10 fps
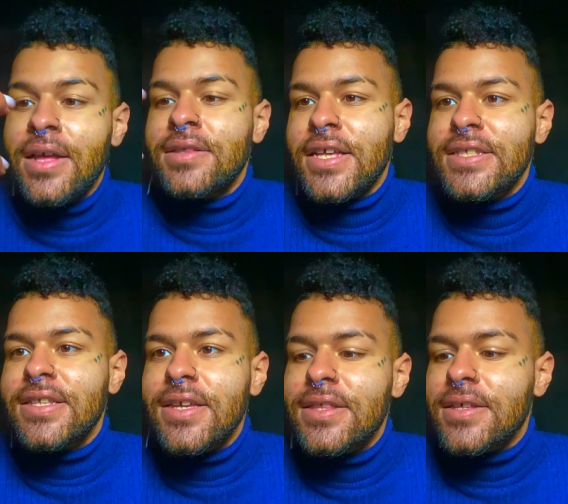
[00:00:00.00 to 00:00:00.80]
That's
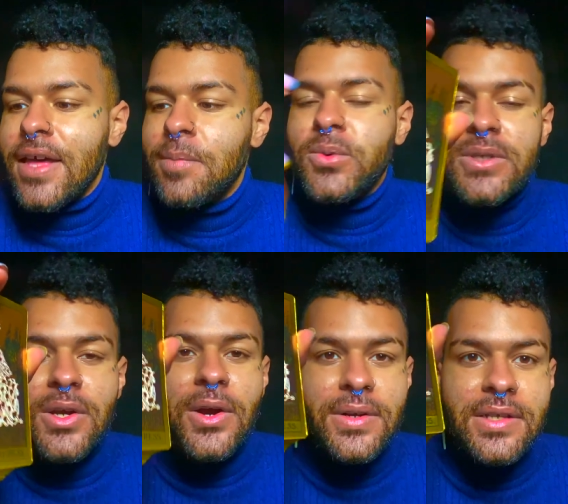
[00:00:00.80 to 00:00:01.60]
like the Empress
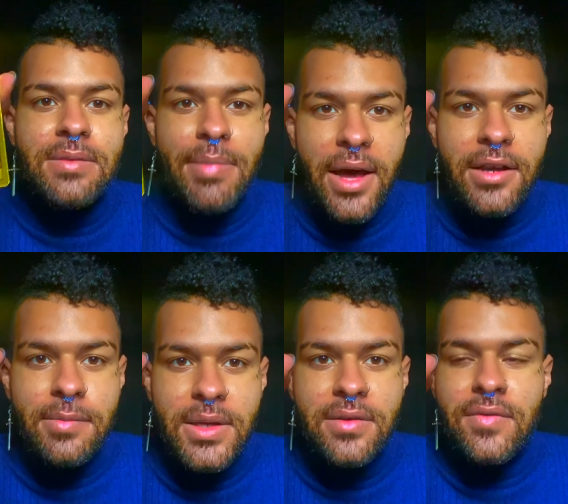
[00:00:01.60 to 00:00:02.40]
card
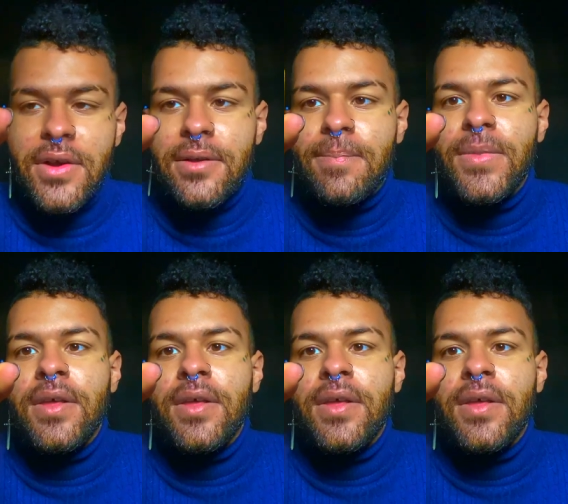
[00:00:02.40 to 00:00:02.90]
embodiment, right?